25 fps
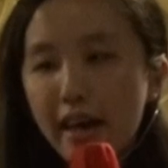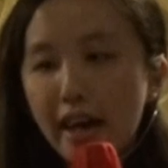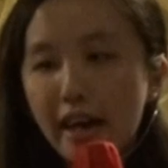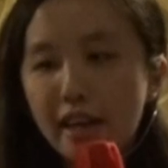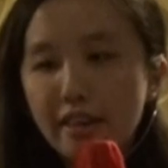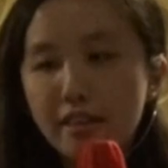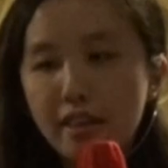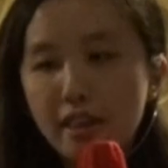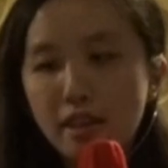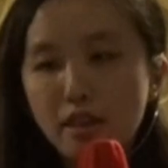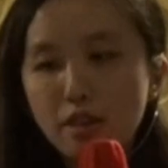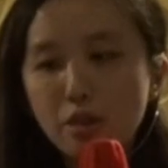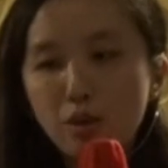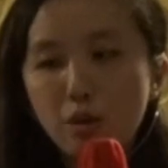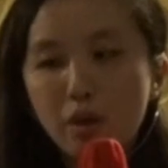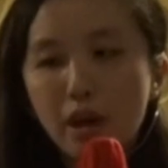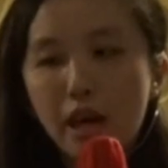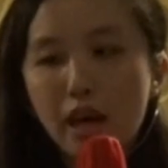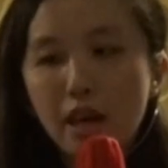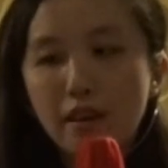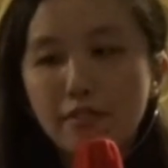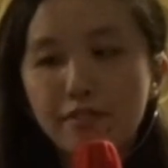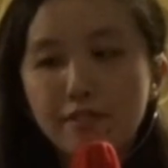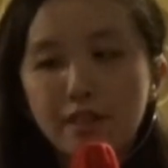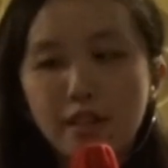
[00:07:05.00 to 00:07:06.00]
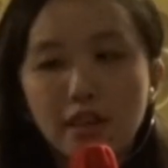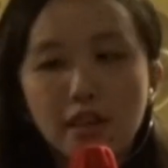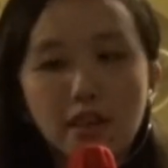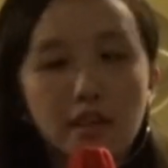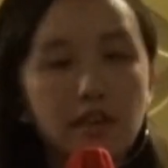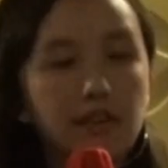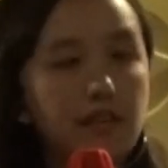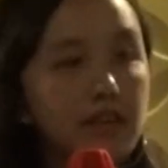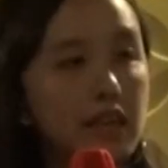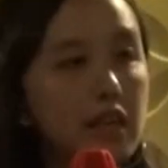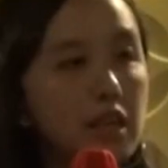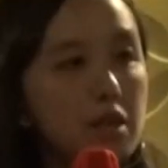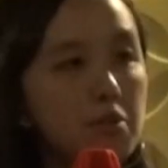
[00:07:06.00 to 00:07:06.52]
And then you have
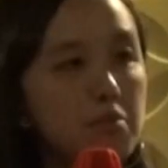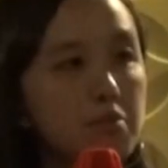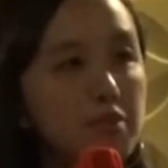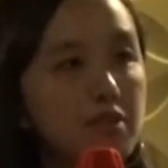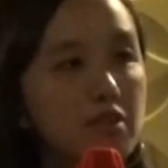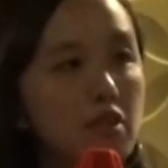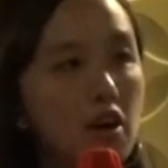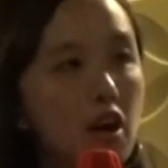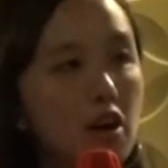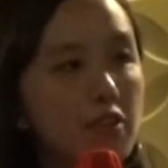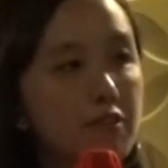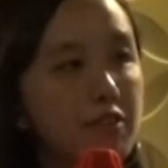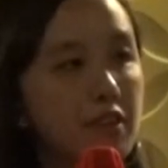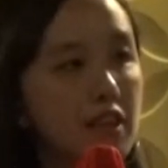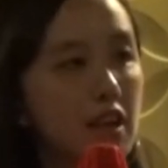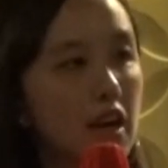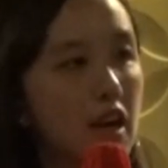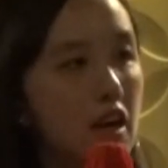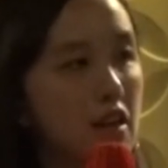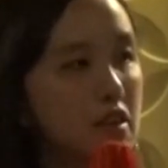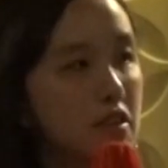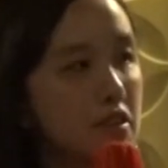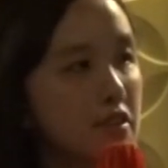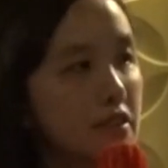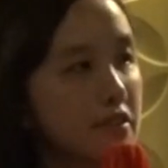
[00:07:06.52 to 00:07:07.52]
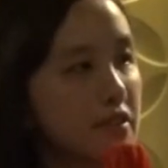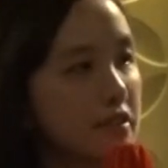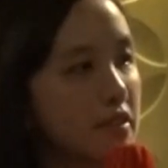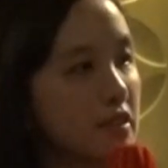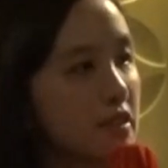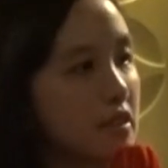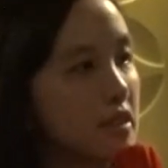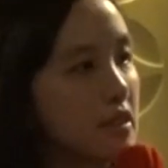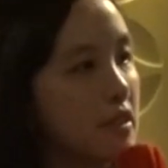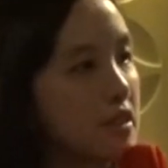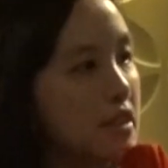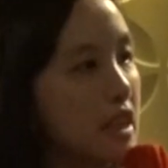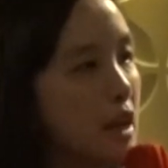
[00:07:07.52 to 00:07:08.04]
the names of the colors
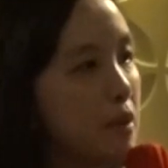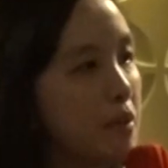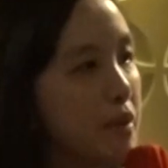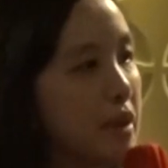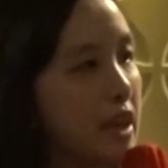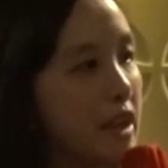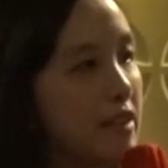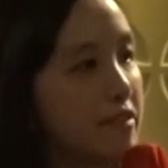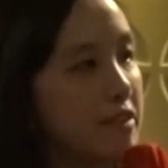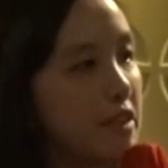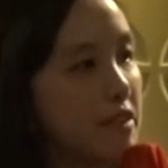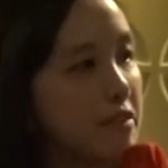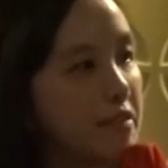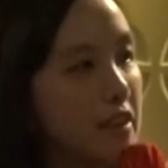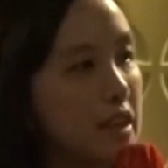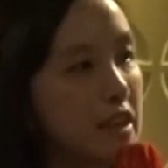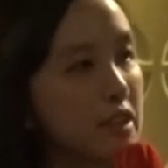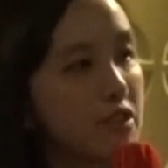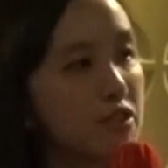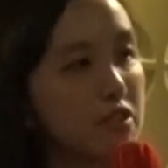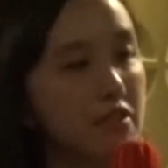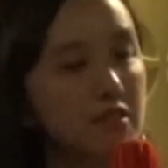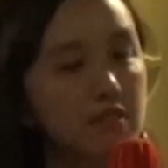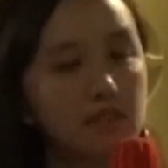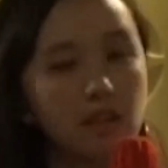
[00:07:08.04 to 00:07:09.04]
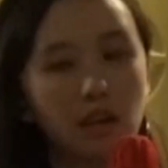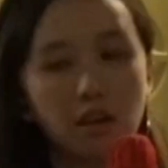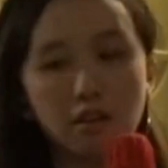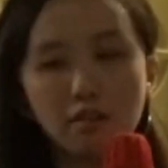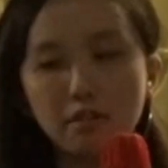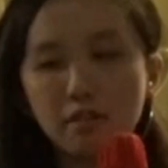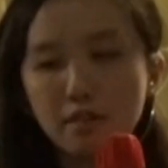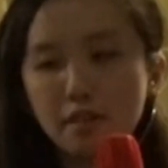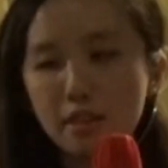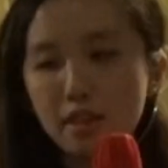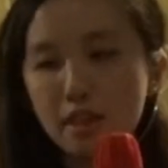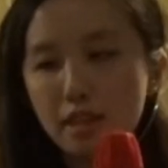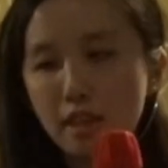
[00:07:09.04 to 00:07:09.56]
that we have defined just now.
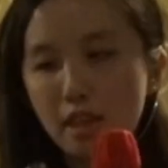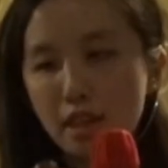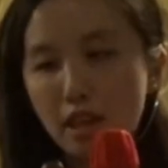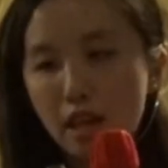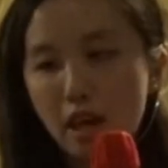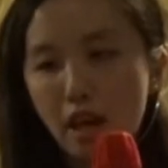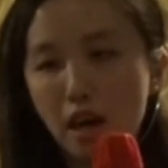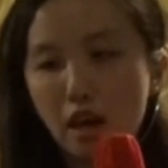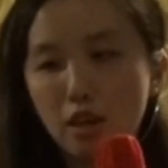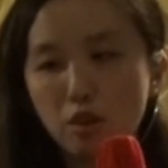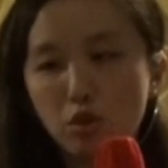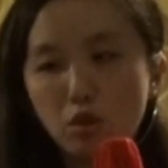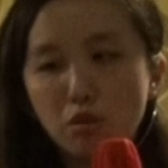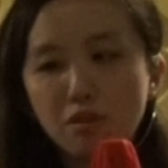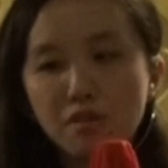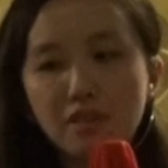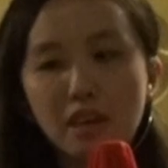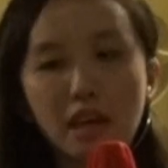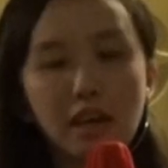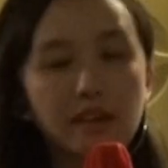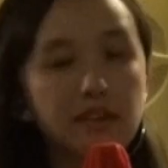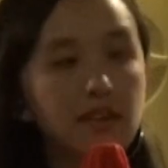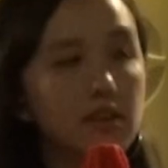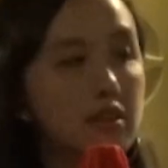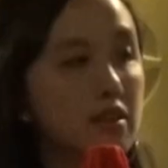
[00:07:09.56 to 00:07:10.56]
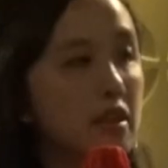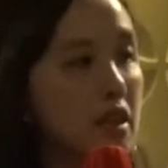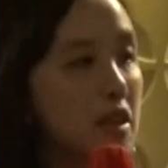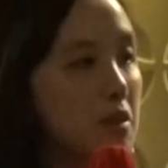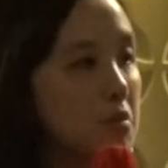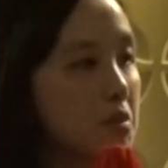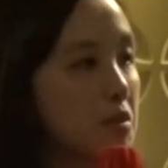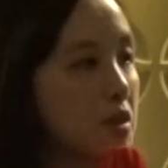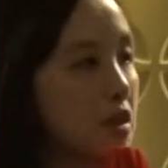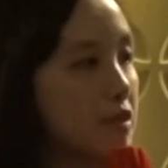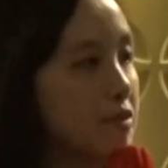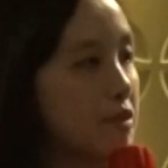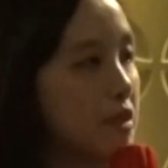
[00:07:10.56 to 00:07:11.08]
Those are the
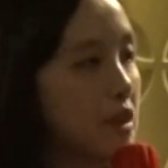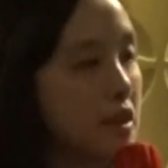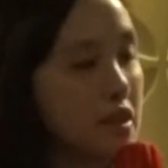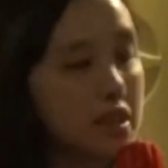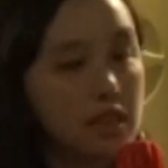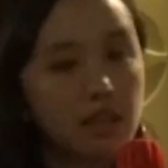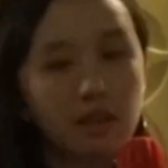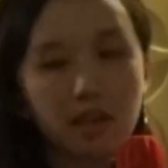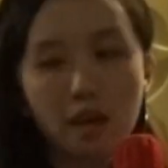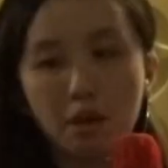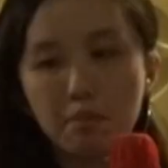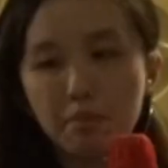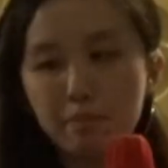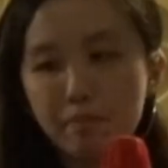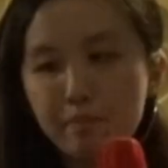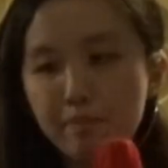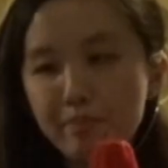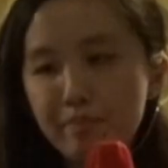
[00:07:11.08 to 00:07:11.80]
names of your enum.